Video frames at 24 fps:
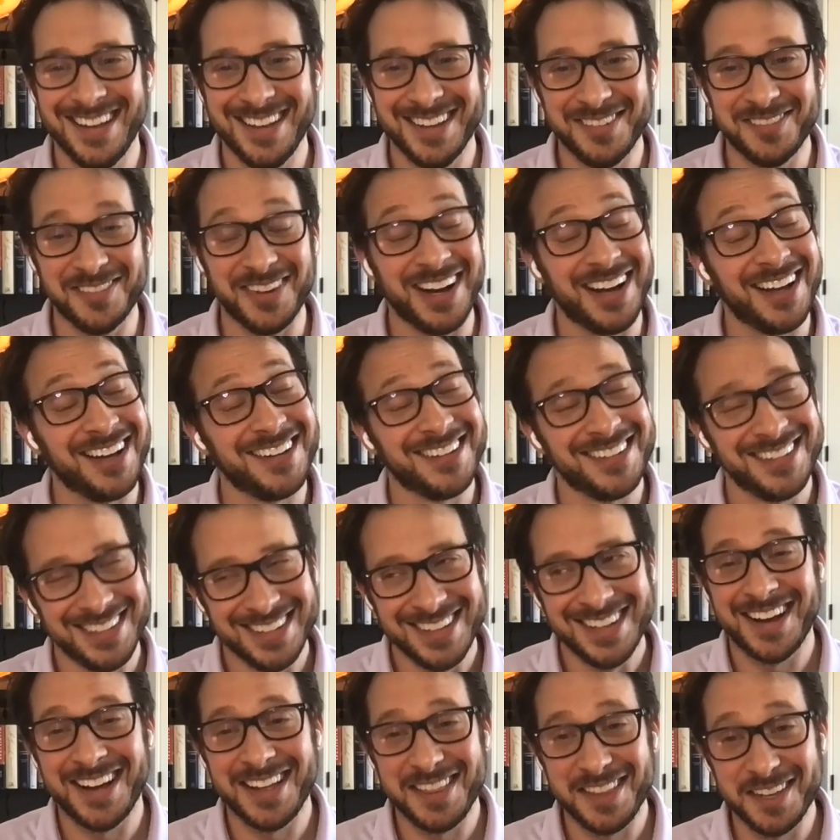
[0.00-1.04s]
Well,
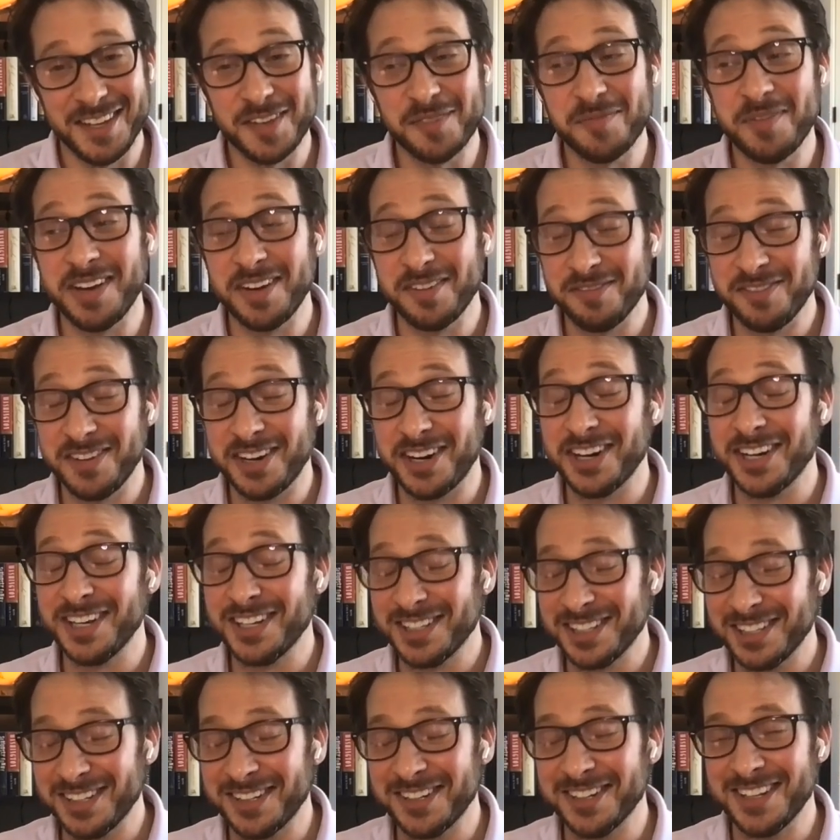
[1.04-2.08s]
I think you made it very
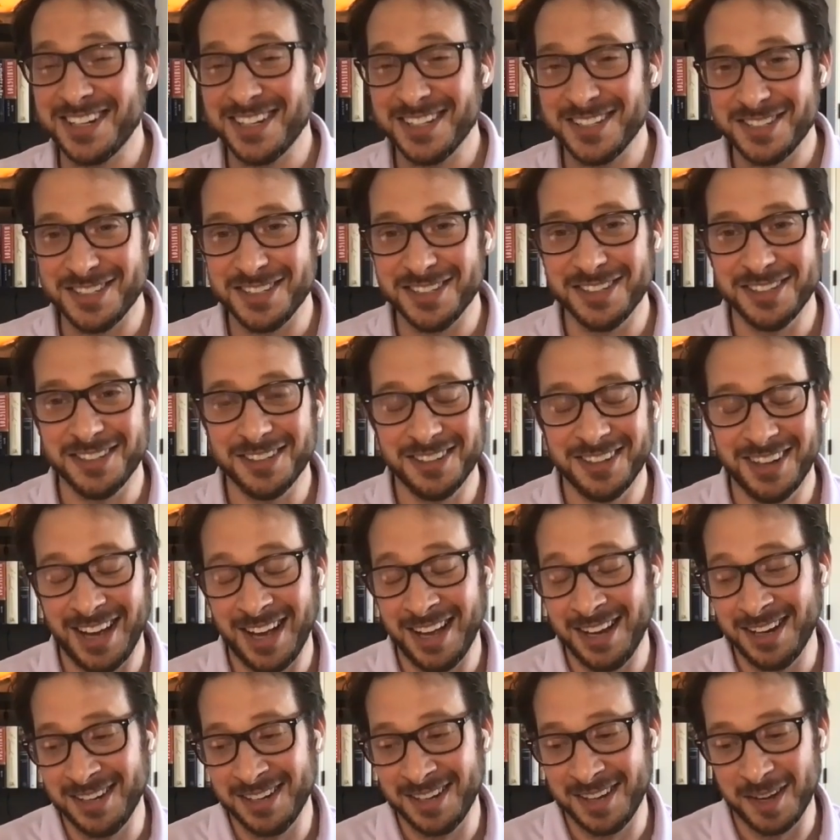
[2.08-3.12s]
clear that it's you.
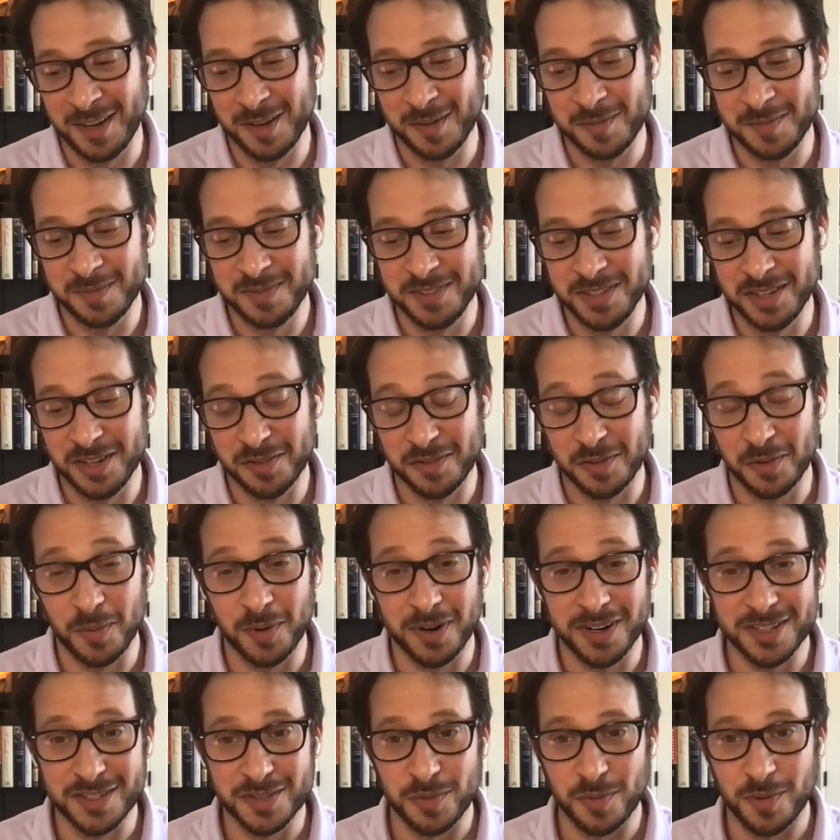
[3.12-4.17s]
And, for what
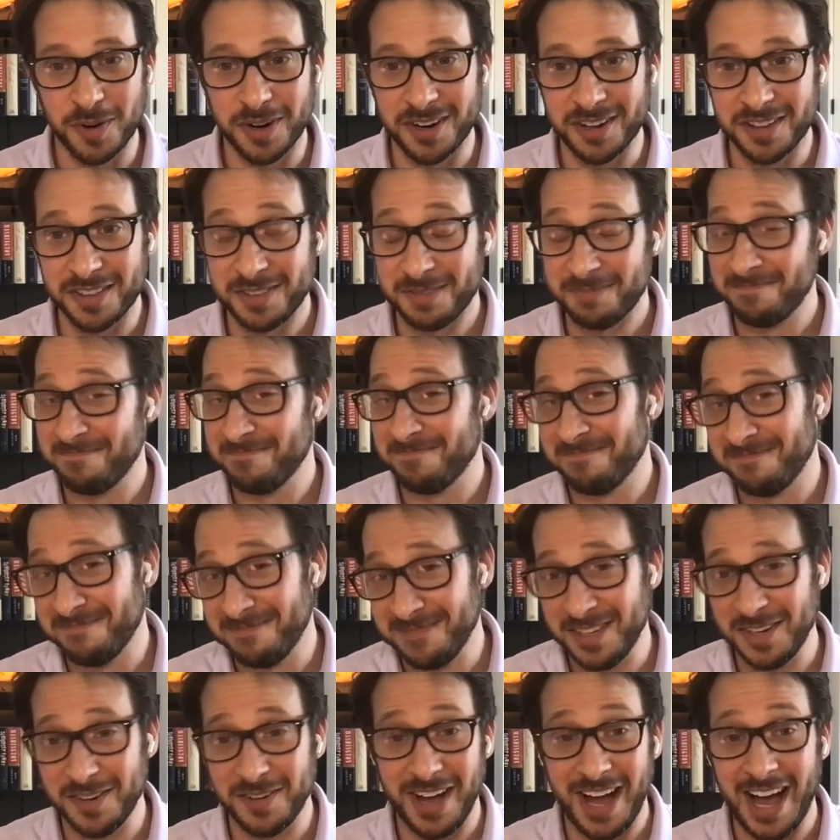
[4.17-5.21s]
it's worth,
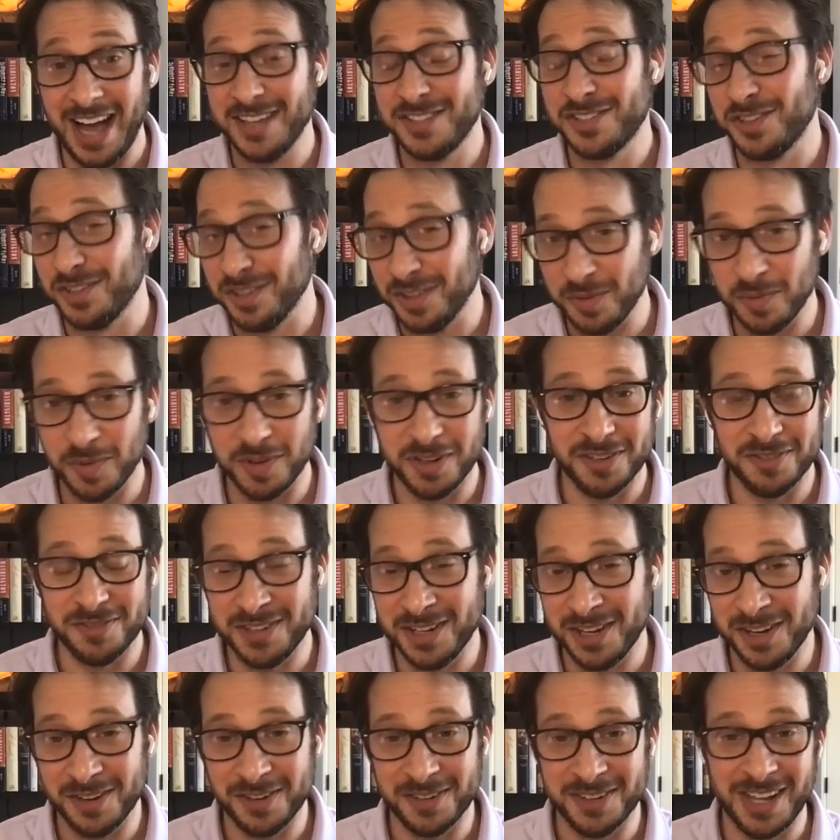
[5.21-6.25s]
I certainly wouldn't have
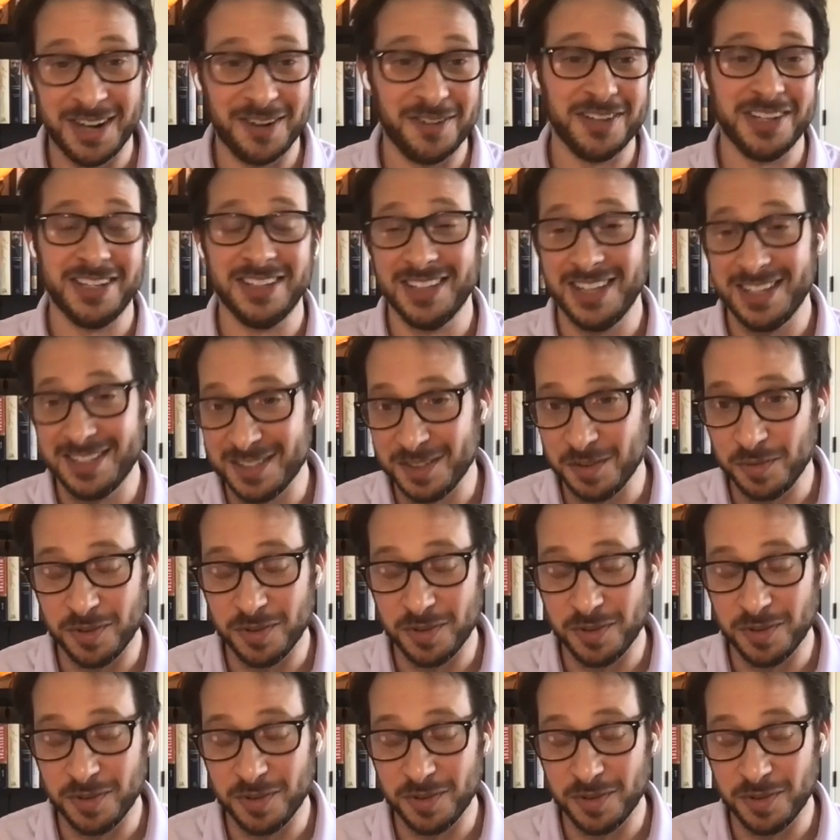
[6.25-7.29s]
known. I don't think Leslie would
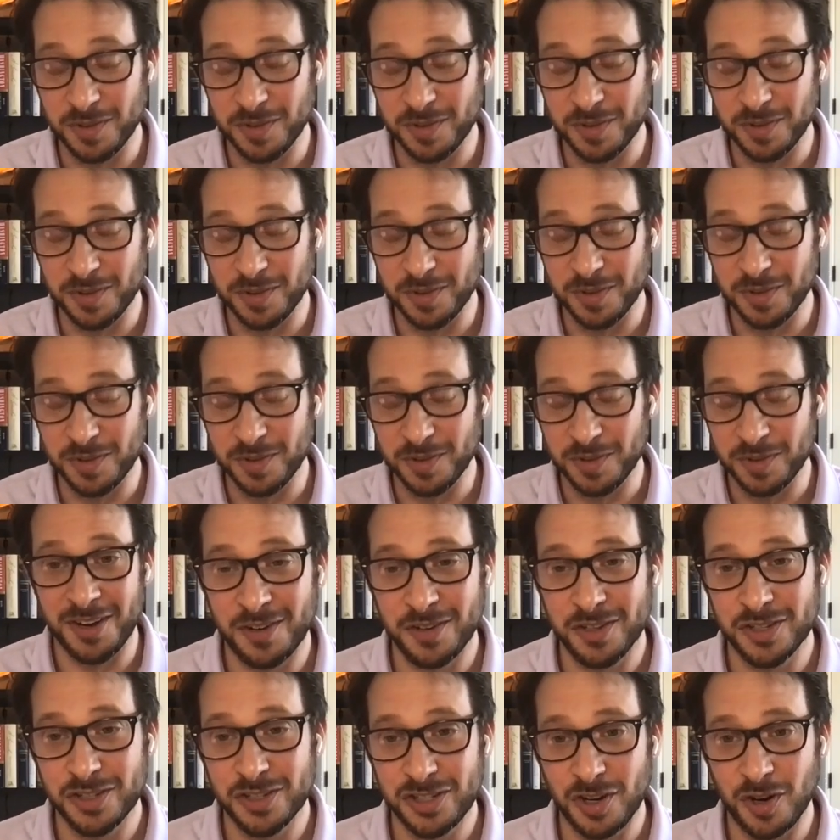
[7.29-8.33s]
have known. You
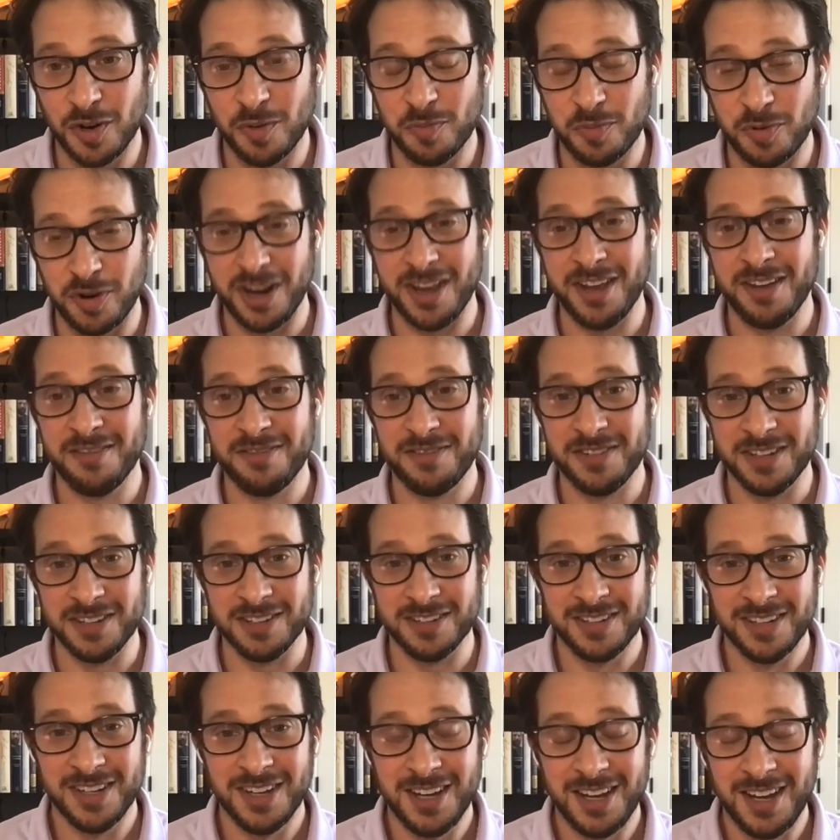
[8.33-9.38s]
show up brave
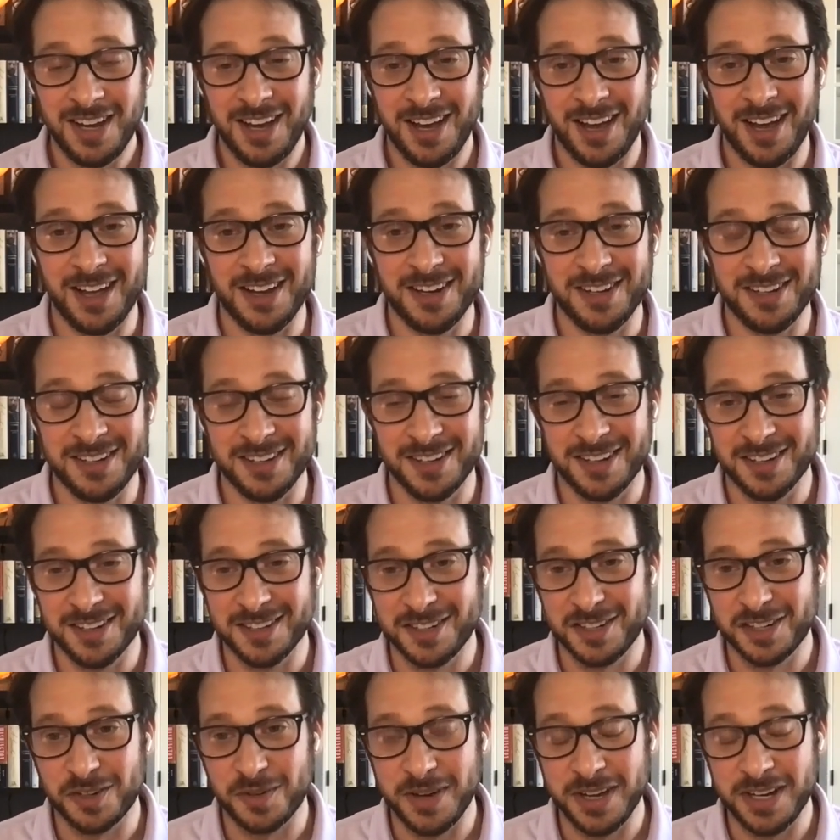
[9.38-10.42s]
and
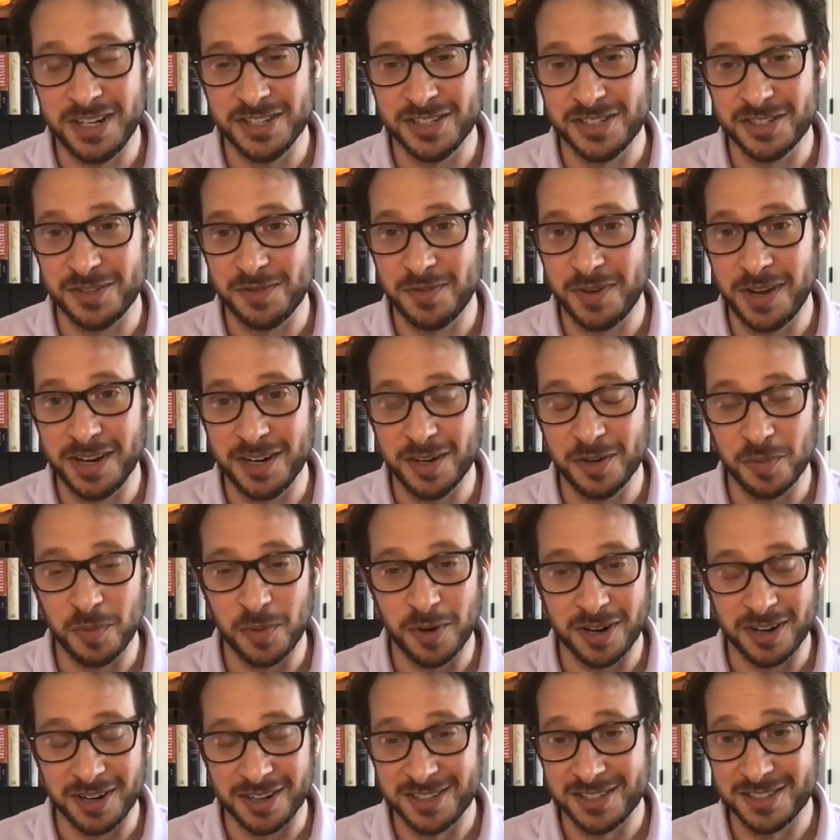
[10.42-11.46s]
courageous and ready to
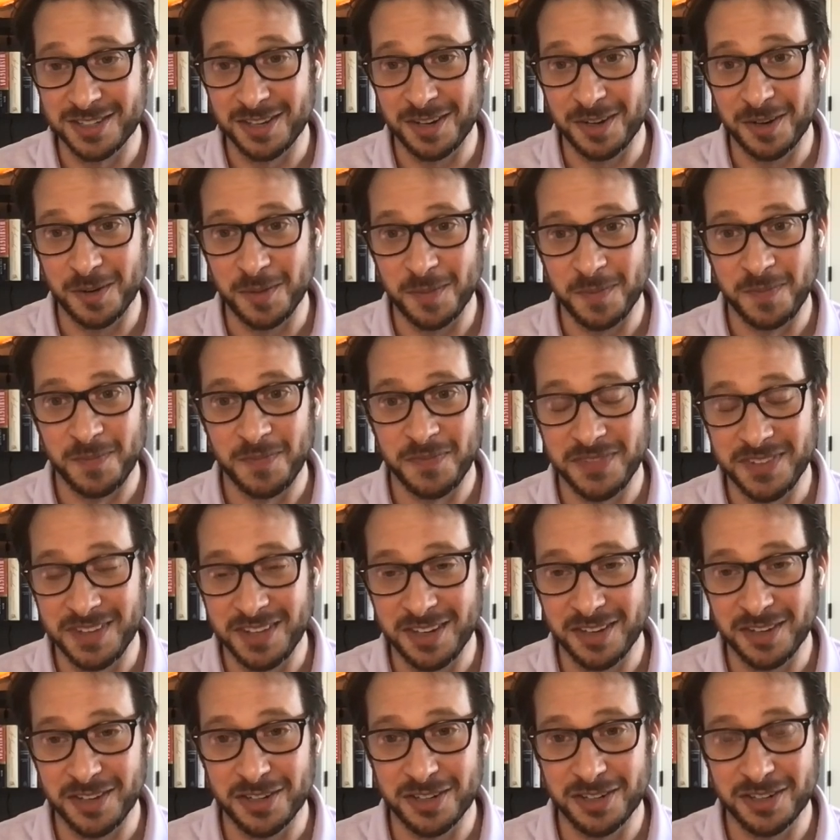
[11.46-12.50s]
work. So,
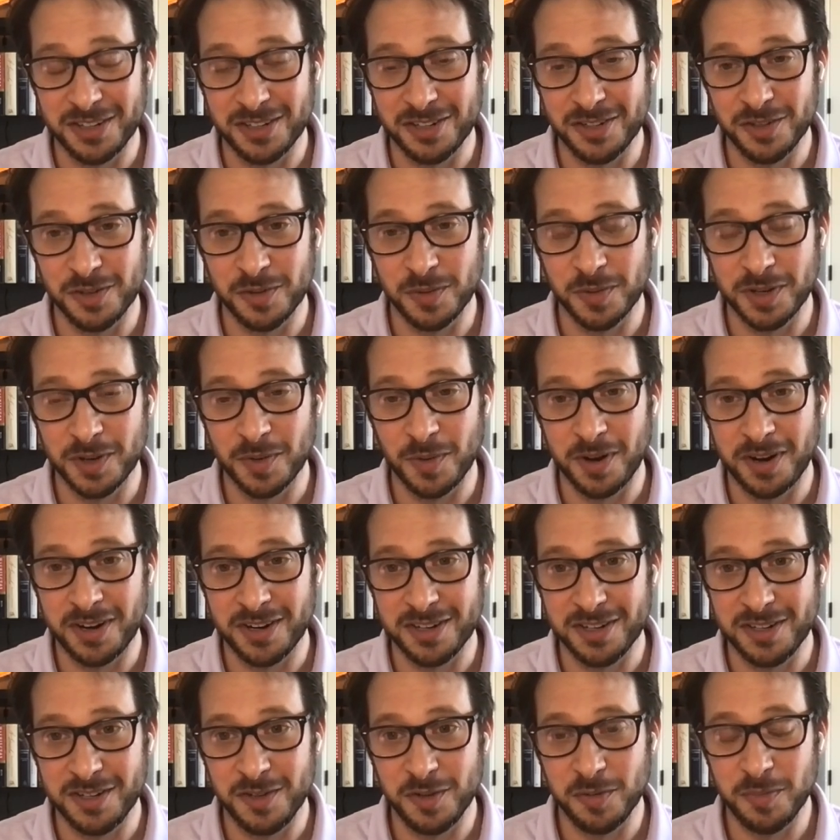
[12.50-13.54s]
you're doing what you wanted
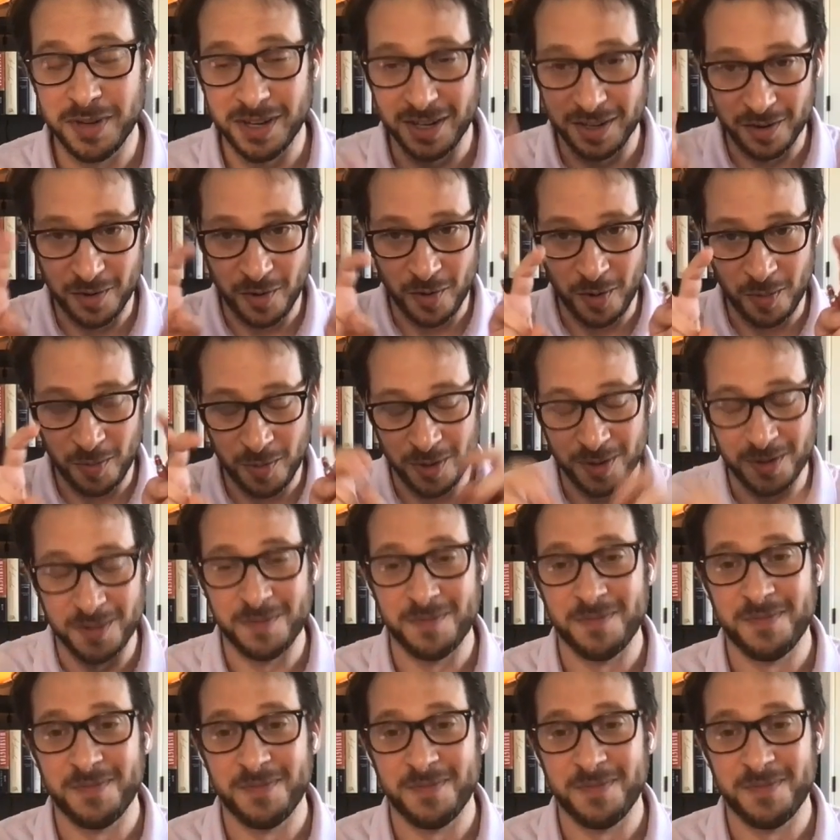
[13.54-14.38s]
to do, being normal.